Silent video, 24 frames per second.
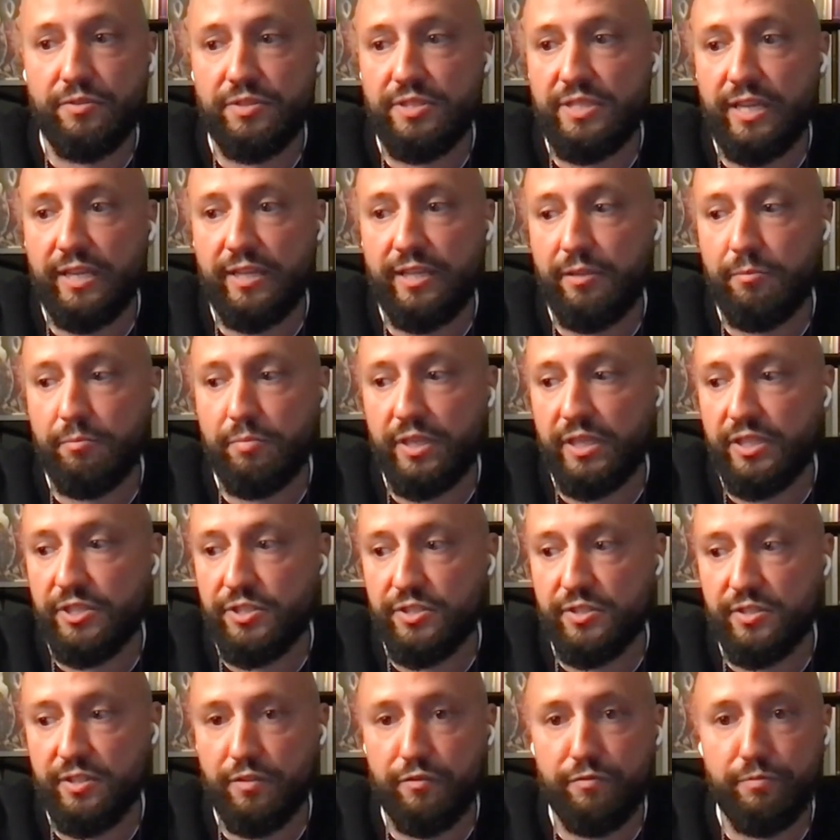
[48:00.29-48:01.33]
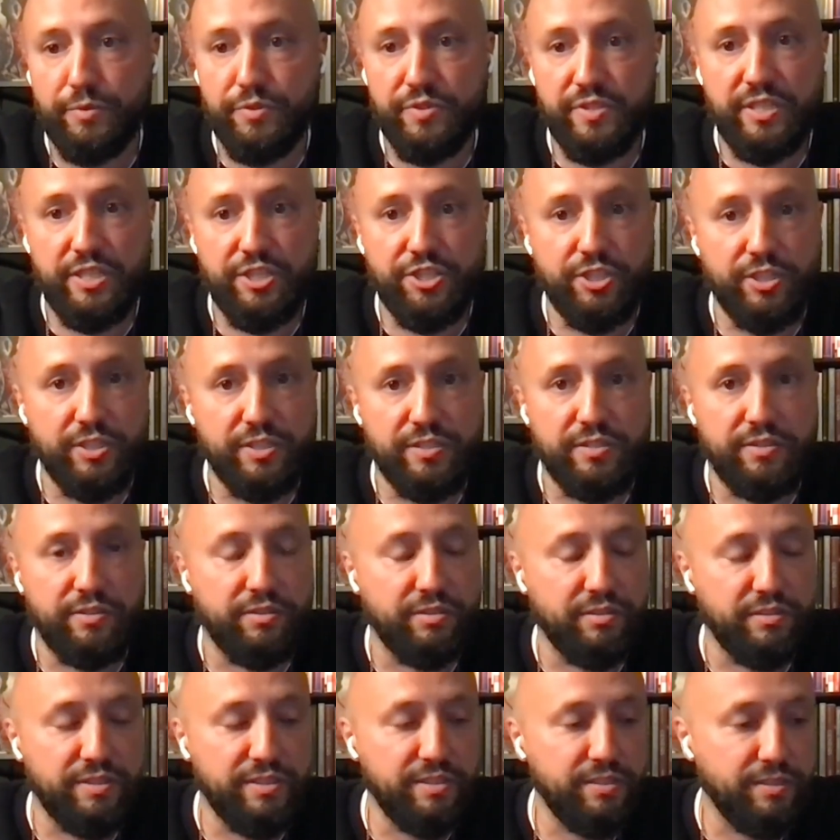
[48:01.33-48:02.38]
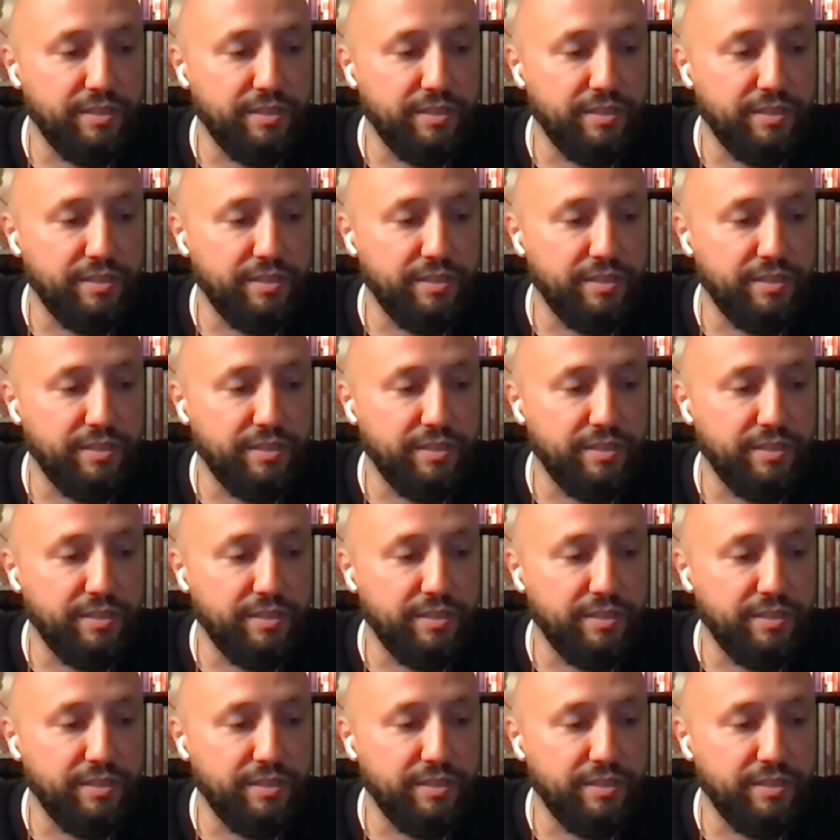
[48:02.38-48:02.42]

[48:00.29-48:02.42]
taking pictures of musicians or